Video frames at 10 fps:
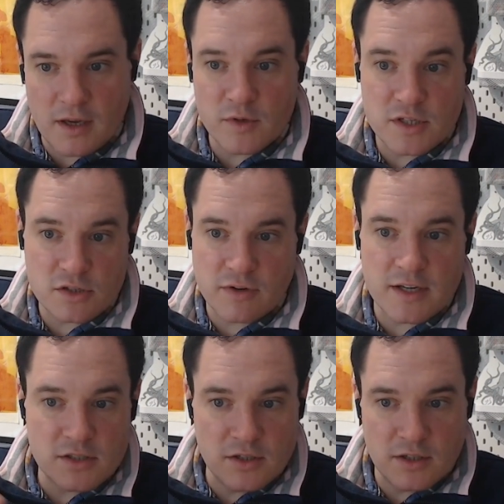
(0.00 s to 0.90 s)
which is
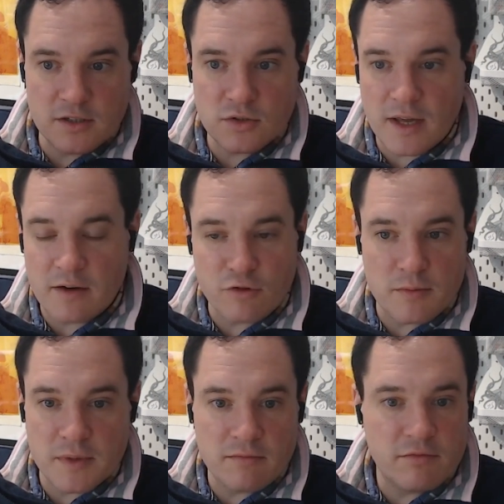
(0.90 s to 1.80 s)
great. So you can do that
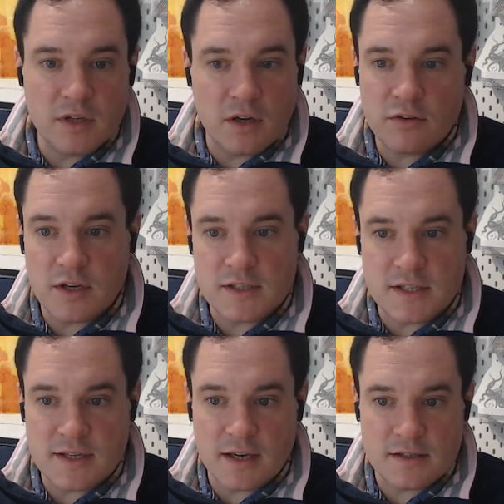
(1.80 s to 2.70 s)
room in 30
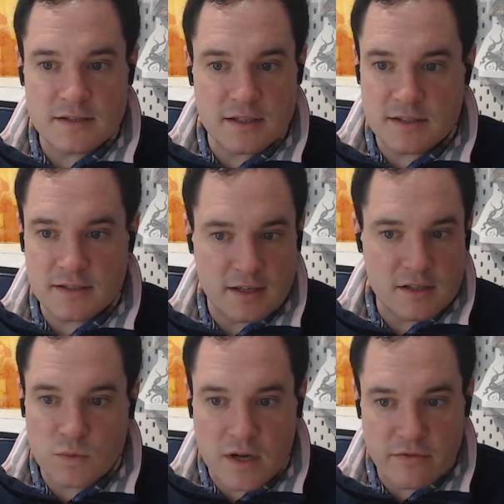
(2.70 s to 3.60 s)
seconds, 60
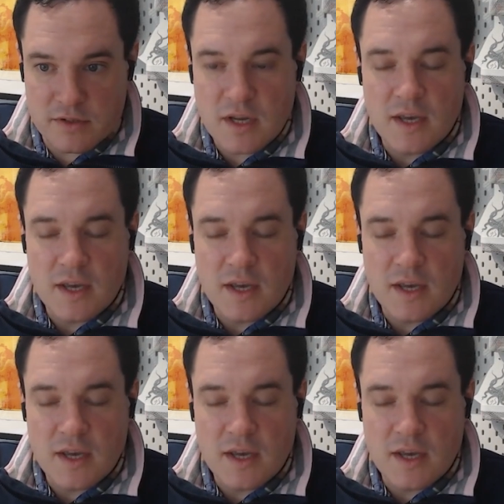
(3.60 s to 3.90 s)
seconds, whatever